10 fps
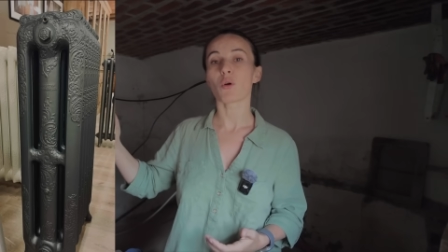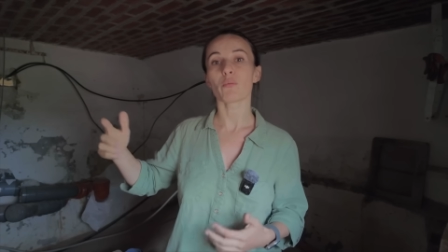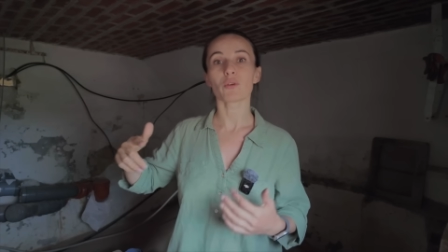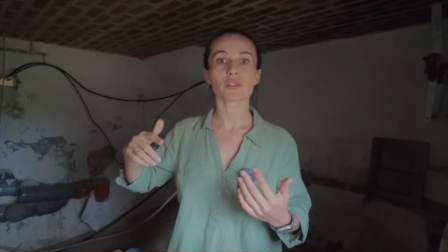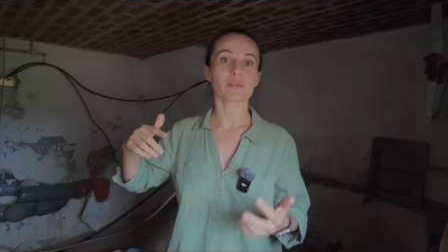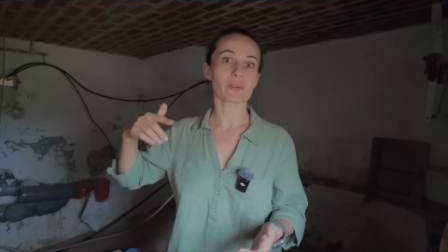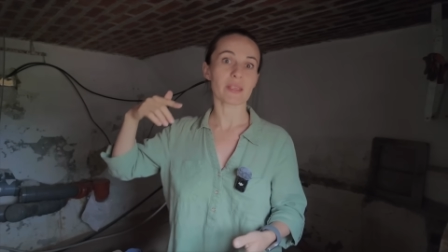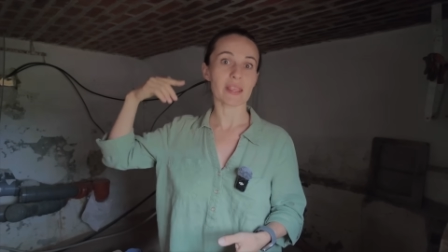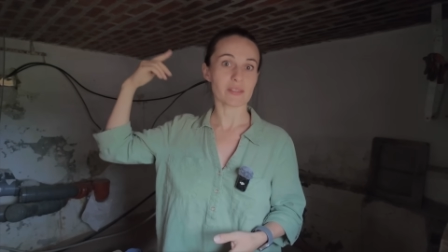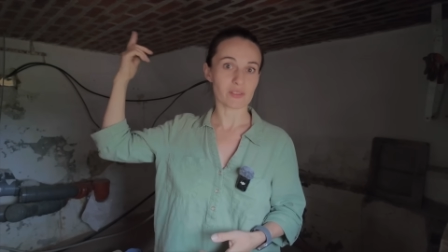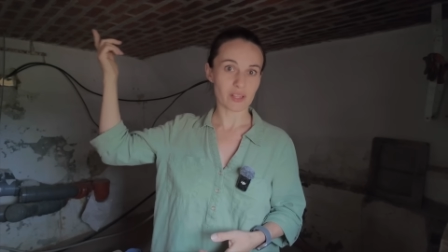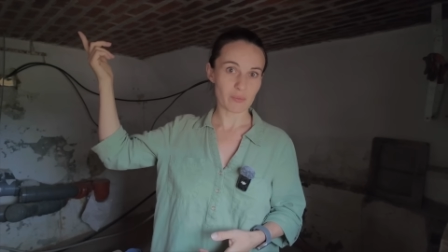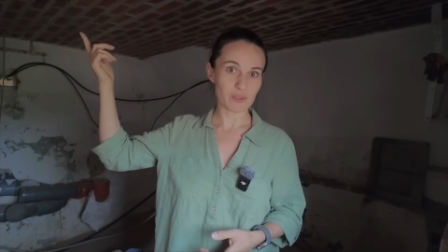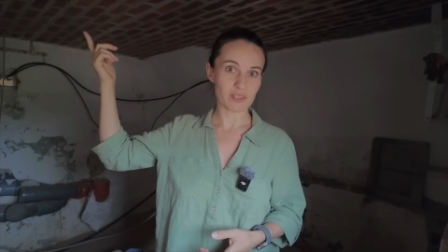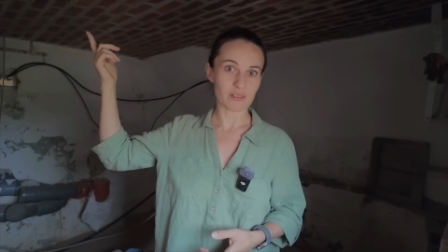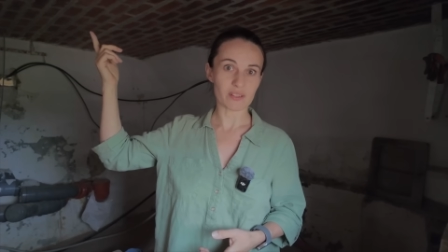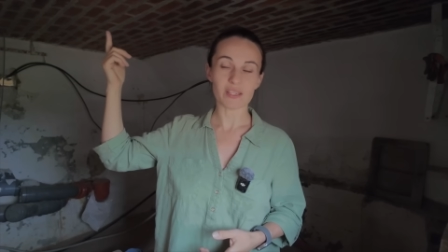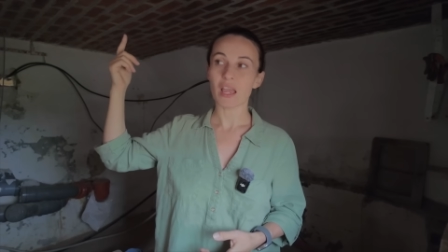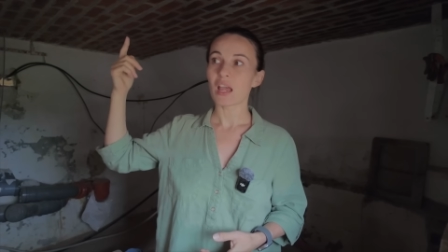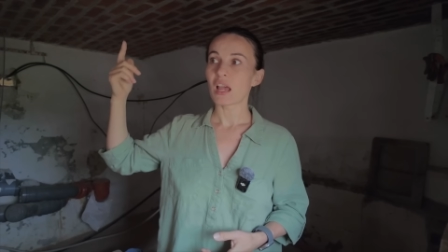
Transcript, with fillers: more modern radiators upstairs